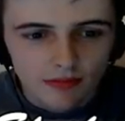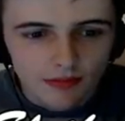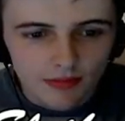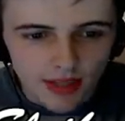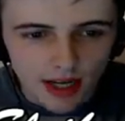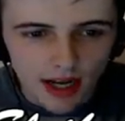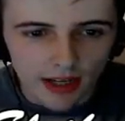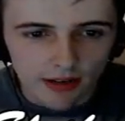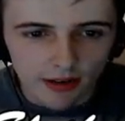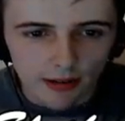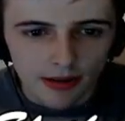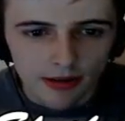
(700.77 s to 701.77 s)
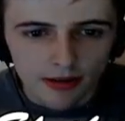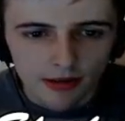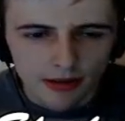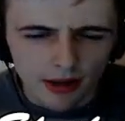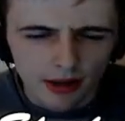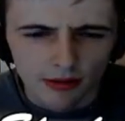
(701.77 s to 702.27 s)
Die, creeper.
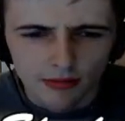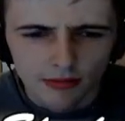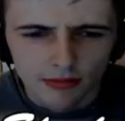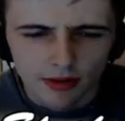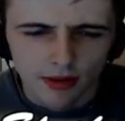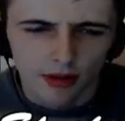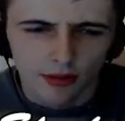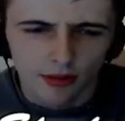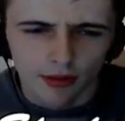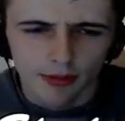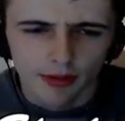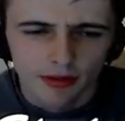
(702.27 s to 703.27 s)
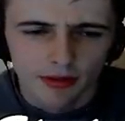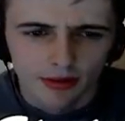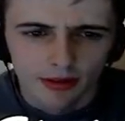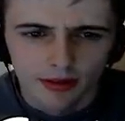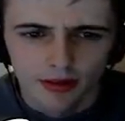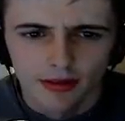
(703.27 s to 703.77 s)
No, you're not a creeper.
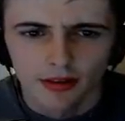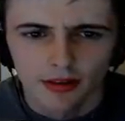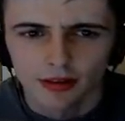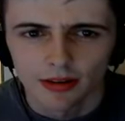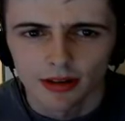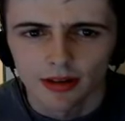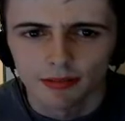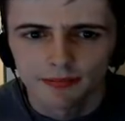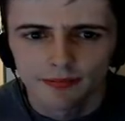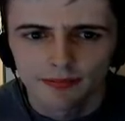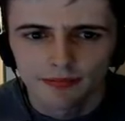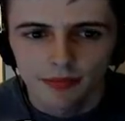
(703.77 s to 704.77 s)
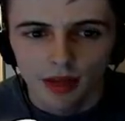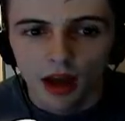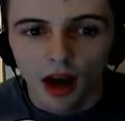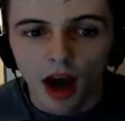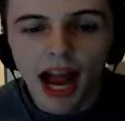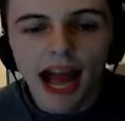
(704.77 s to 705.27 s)
You're a...
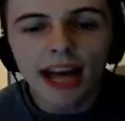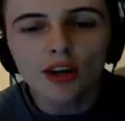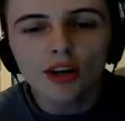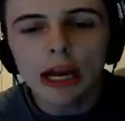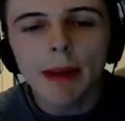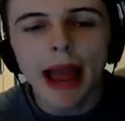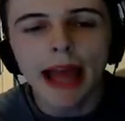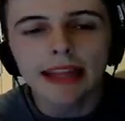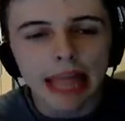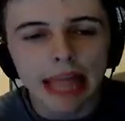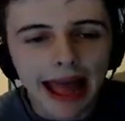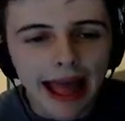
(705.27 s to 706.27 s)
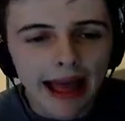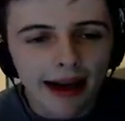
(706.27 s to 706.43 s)
I had a creeper head there?